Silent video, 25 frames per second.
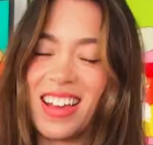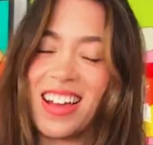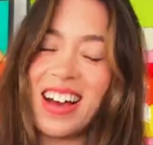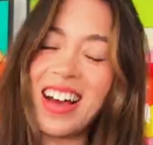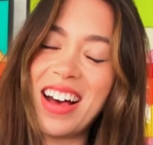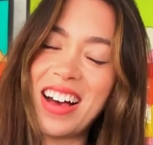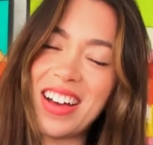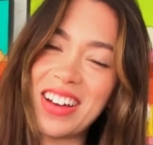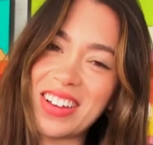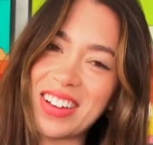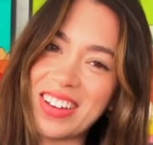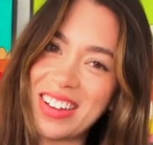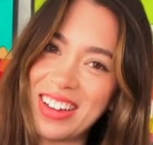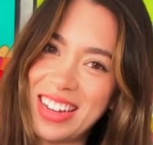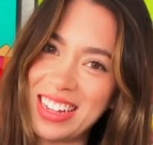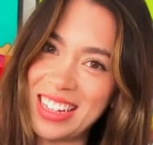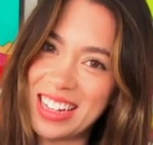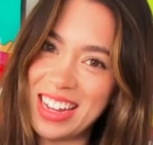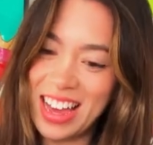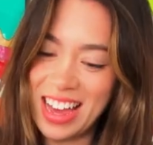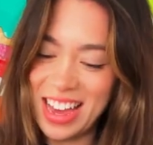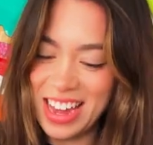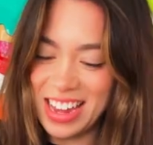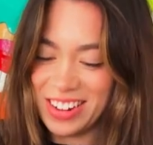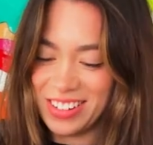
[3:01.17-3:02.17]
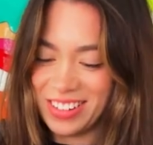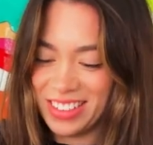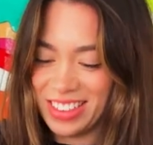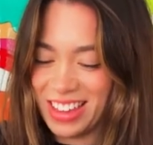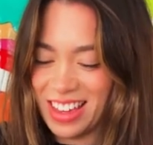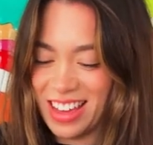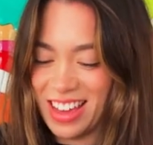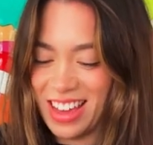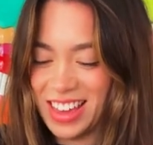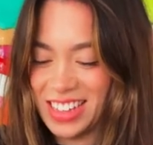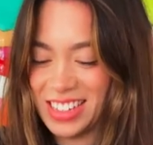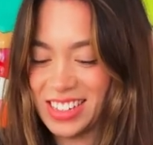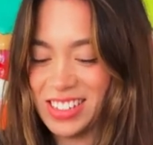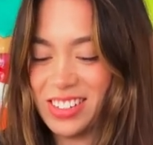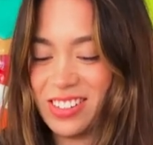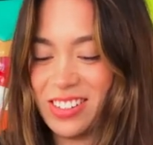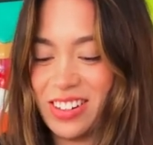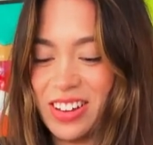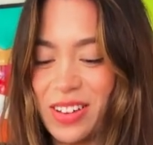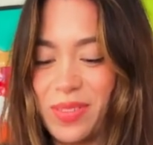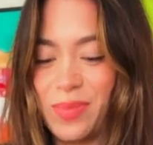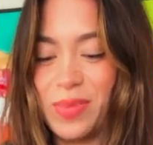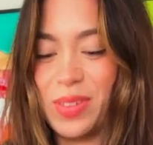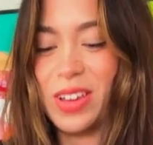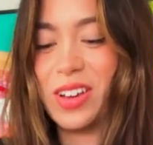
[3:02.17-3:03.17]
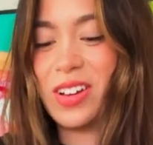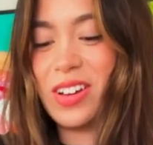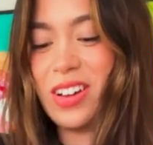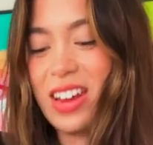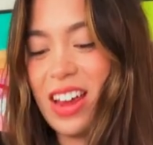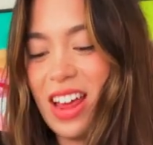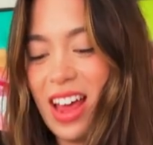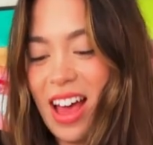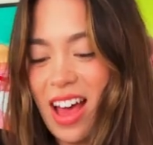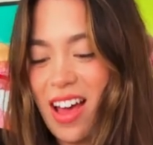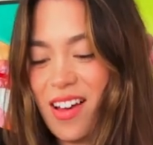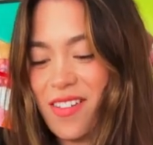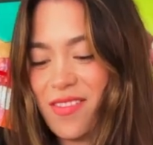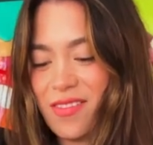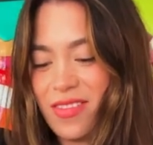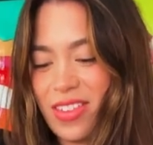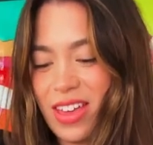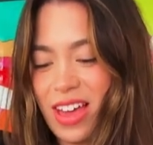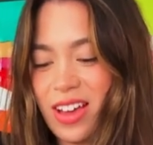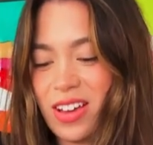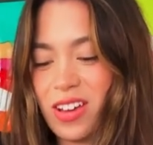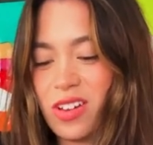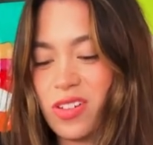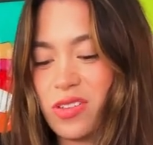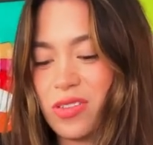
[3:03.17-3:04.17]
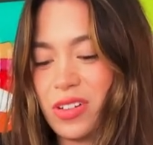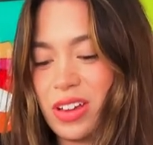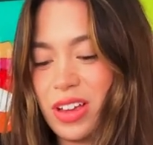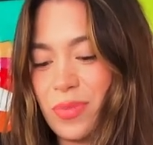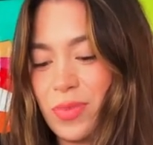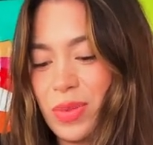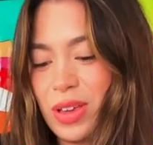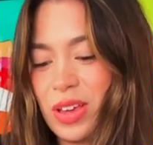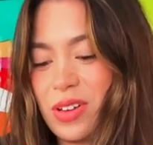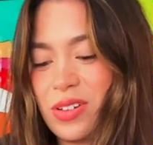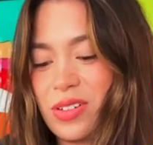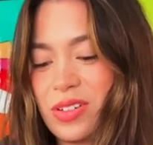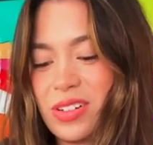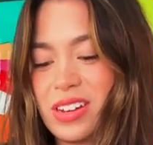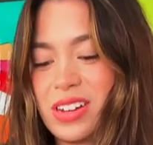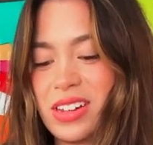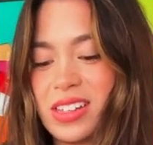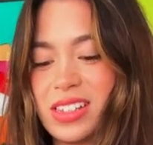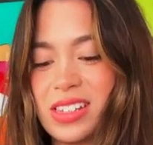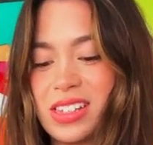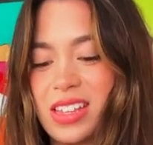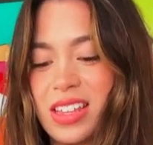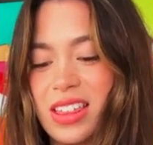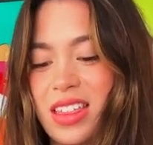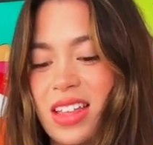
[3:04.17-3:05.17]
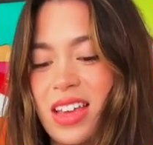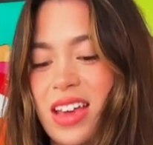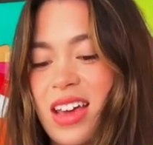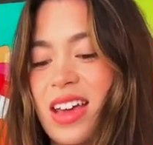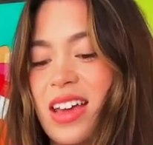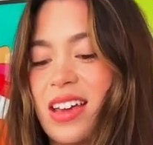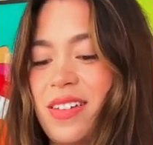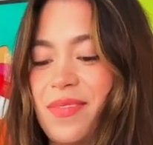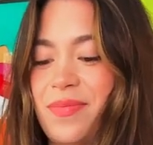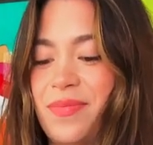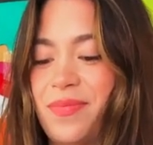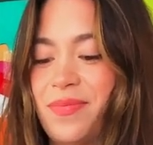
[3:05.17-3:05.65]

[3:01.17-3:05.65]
Can't go light on the ice cream. You gotta have that creamy goodness in there.